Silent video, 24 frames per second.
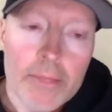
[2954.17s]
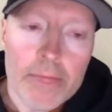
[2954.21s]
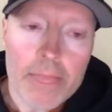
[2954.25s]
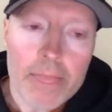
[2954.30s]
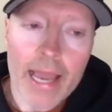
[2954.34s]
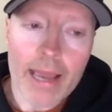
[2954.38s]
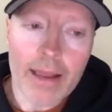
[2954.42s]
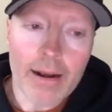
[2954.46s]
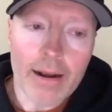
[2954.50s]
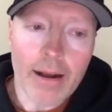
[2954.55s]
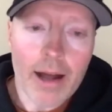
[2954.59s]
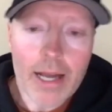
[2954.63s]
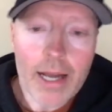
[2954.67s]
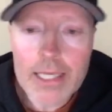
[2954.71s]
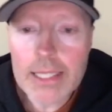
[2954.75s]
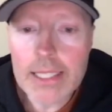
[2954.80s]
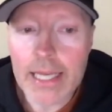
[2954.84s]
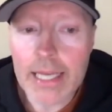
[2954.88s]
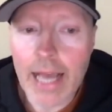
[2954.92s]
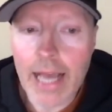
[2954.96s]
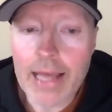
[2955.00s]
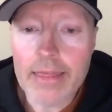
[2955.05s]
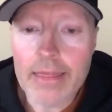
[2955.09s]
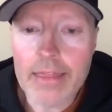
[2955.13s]
And
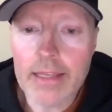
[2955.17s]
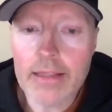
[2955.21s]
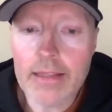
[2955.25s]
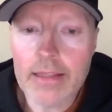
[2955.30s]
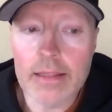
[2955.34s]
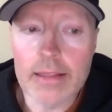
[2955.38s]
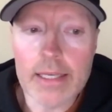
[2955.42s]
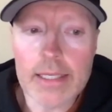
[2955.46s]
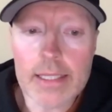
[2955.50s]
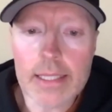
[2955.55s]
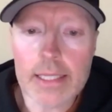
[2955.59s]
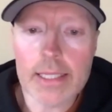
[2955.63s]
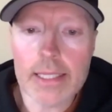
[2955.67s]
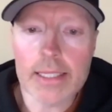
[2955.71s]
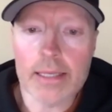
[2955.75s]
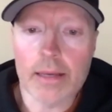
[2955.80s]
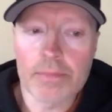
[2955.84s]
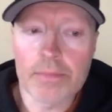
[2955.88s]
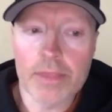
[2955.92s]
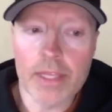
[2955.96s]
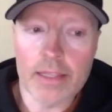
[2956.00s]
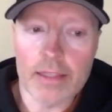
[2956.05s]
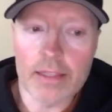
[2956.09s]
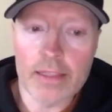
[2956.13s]
honestly, I think that this is
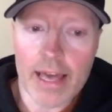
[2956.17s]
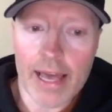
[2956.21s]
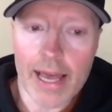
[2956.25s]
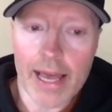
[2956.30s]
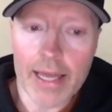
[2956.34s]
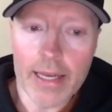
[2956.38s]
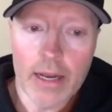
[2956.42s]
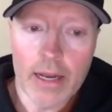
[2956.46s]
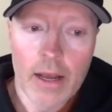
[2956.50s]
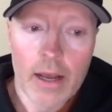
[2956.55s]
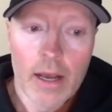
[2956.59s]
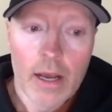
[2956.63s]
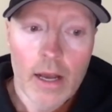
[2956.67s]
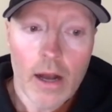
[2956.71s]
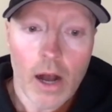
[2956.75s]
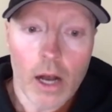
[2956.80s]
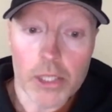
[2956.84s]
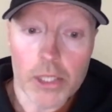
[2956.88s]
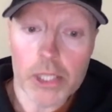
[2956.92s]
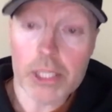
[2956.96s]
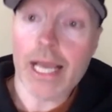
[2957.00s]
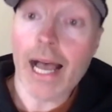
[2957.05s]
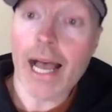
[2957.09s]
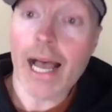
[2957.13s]
something that,
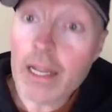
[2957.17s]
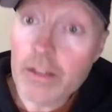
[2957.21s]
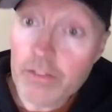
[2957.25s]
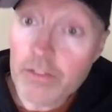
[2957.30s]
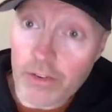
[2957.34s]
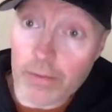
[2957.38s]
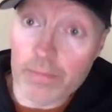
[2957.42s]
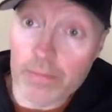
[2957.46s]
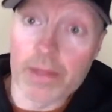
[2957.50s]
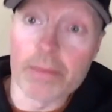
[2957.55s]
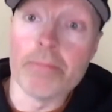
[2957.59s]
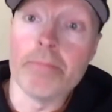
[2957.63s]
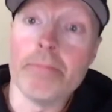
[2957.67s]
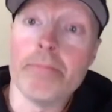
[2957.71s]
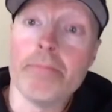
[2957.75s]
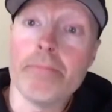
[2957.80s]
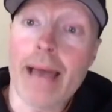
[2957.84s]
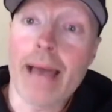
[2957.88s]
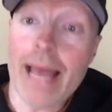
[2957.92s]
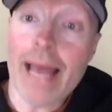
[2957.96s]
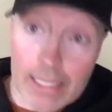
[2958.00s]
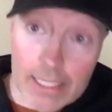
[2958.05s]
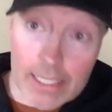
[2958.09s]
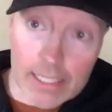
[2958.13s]
aside from the
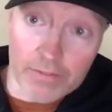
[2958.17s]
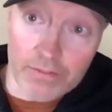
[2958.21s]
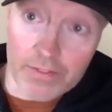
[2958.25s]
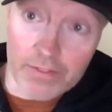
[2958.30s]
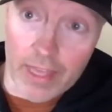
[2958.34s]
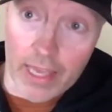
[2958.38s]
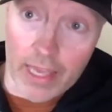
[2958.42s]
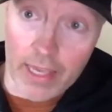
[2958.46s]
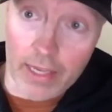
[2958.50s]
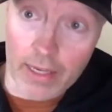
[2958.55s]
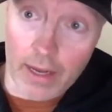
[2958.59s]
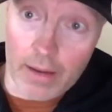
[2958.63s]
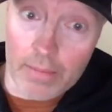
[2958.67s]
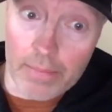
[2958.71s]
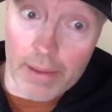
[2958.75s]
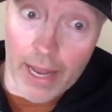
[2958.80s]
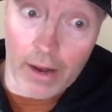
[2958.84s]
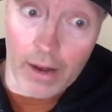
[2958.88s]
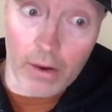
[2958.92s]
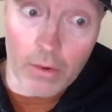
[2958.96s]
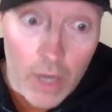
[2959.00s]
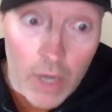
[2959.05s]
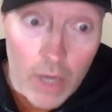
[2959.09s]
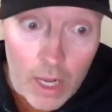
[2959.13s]
massive thing
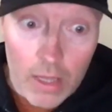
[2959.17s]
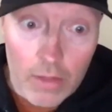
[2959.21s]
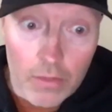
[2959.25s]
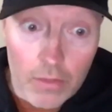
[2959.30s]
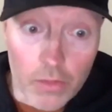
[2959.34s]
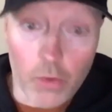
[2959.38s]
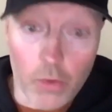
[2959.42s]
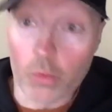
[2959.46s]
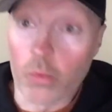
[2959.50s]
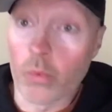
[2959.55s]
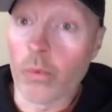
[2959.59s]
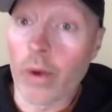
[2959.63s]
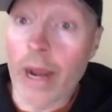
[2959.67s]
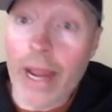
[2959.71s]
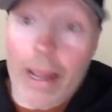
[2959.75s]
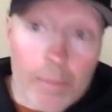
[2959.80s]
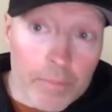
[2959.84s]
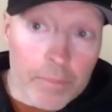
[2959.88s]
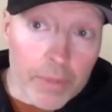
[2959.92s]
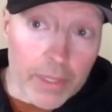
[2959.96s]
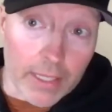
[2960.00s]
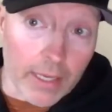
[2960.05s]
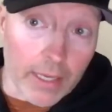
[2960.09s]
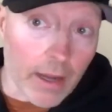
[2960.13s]
about the
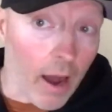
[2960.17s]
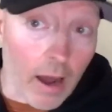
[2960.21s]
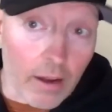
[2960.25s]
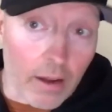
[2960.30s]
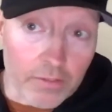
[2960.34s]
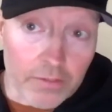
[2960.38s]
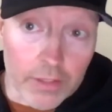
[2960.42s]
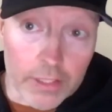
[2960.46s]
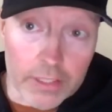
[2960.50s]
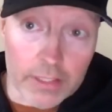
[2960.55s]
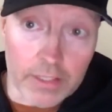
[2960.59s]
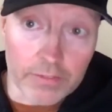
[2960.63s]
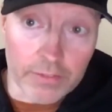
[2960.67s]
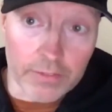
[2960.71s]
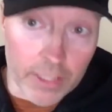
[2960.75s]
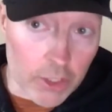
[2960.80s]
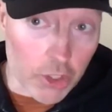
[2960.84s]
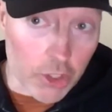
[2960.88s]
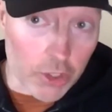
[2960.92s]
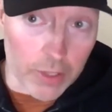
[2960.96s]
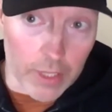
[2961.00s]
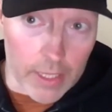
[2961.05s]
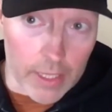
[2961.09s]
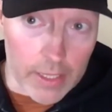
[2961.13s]
rampant conflict of
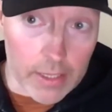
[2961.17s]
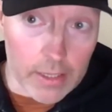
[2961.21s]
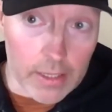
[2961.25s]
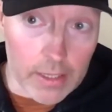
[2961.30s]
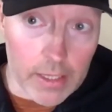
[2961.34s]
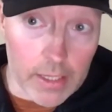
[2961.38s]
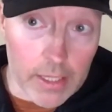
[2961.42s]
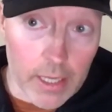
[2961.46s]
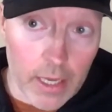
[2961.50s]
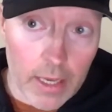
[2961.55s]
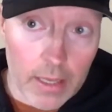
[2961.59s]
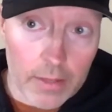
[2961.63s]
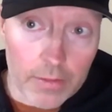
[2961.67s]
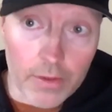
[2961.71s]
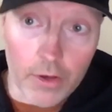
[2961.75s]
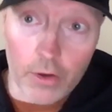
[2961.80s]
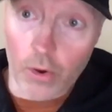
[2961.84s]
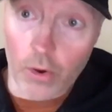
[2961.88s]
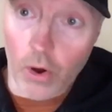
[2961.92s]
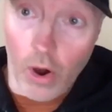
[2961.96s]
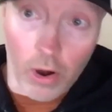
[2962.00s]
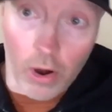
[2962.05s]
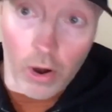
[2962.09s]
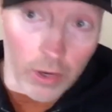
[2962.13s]
interests there
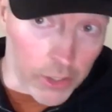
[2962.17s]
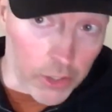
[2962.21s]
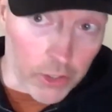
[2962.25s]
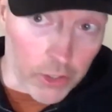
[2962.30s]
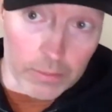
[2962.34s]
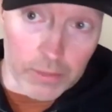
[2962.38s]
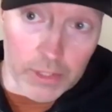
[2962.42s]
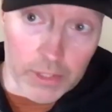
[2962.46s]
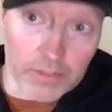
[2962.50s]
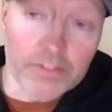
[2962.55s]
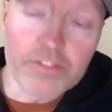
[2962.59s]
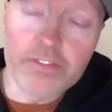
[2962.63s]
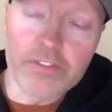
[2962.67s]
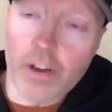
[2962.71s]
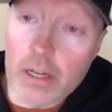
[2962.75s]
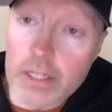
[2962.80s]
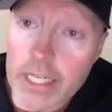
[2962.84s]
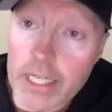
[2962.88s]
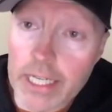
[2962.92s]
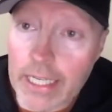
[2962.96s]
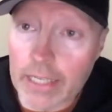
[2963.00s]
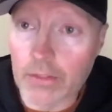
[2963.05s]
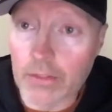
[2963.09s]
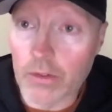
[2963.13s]
are in terms of
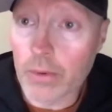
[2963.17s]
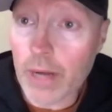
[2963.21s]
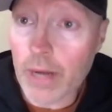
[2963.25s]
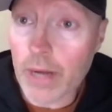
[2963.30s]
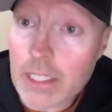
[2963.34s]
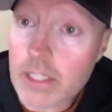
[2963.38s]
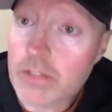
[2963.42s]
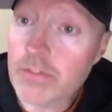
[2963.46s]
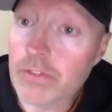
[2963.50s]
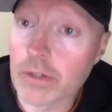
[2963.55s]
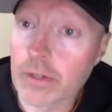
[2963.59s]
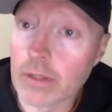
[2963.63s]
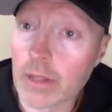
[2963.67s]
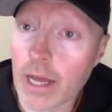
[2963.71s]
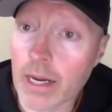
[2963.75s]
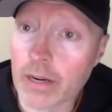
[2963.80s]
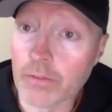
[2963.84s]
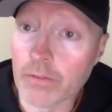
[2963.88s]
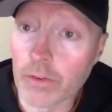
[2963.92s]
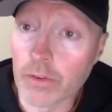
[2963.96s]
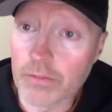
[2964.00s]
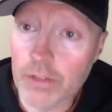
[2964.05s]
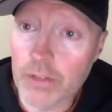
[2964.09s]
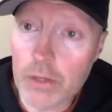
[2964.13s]
funding and the rest for a lot
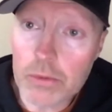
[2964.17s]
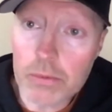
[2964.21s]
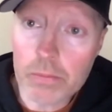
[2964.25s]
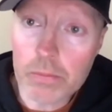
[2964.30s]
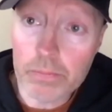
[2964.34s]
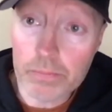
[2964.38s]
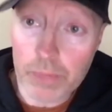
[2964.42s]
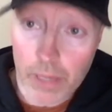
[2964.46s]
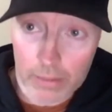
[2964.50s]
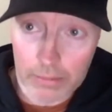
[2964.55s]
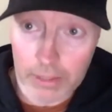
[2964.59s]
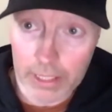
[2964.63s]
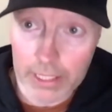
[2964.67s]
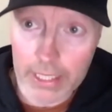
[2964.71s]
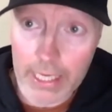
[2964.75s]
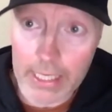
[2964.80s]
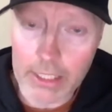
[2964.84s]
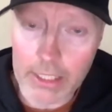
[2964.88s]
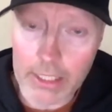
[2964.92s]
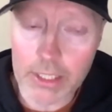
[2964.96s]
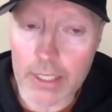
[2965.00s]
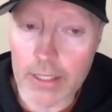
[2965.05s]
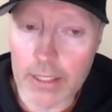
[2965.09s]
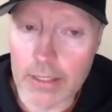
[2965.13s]
of review
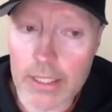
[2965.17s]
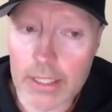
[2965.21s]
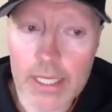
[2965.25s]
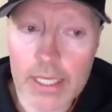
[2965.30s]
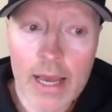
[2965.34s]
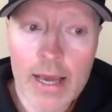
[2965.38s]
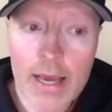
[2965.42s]
publications,